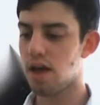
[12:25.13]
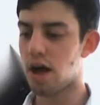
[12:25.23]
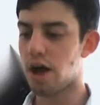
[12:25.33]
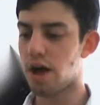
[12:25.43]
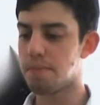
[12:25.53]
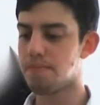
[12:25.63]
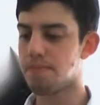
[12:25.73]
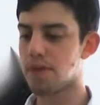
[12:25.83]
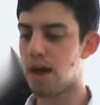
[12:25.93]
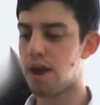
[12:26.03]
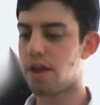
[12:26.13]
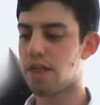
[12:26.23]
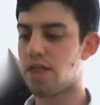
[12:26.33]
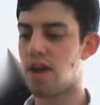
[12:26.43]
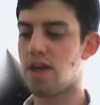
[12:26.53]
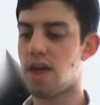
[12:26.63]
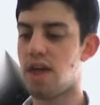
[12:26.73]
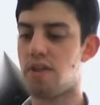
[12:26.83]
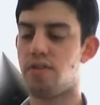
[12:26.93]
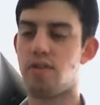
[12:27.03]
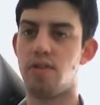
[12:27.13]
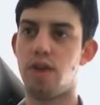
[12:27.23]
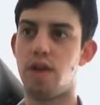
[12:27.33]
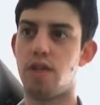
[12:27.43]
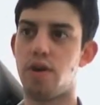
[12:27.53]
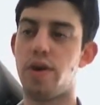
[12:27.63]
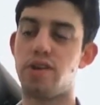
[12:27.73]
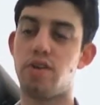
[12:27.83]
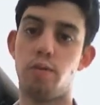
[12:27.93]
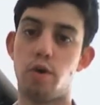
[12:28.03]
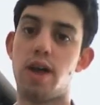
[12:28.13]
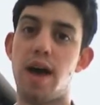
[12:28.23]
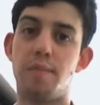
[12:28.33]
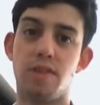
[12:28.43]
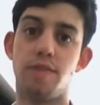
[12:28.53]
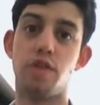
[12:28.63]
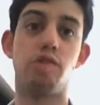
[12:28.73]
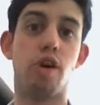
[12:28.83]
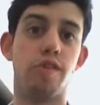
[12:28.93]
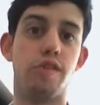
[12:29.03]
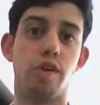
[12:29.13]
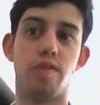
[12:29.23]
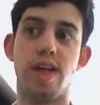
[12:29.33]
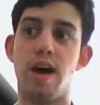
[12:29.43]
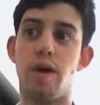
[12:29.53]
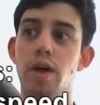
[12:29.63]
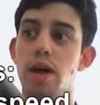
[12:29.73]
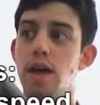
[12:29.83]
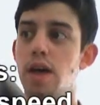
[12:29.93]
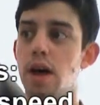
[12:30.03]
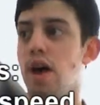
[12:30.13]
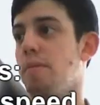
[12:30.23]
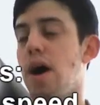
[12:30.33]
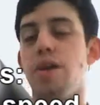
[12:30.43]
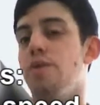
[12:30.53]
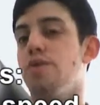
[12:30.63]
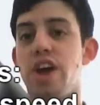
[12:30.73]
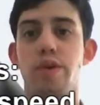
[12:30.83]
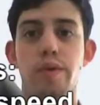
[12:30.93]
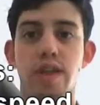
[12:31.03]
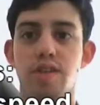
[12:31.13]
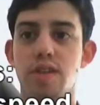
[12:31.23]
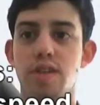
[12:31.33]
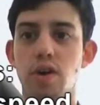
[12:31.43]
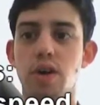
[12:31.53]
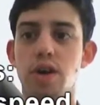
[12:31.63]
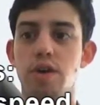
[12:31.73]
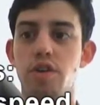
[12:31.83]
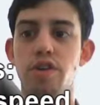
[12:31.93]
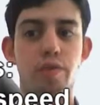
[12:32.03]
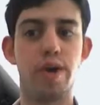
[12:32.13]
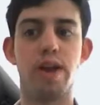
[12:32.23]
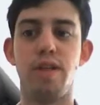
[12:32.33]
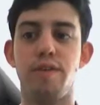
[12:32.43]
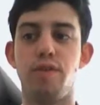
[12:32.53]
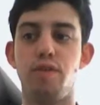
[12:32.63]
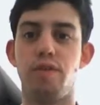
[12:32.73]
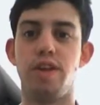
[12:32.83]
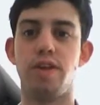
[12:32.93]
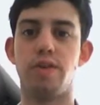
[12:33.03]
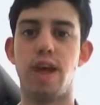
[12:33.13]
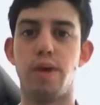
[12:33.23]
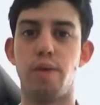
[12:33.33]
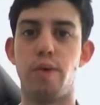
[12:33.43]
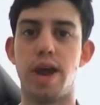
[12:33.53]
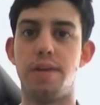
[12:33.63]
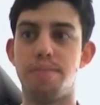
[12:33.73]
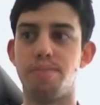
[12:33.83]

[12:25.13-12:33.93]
Another thing is the question: what happens if the service goes down? Are you genuinely stuck? Could this really be the future of video gaming, when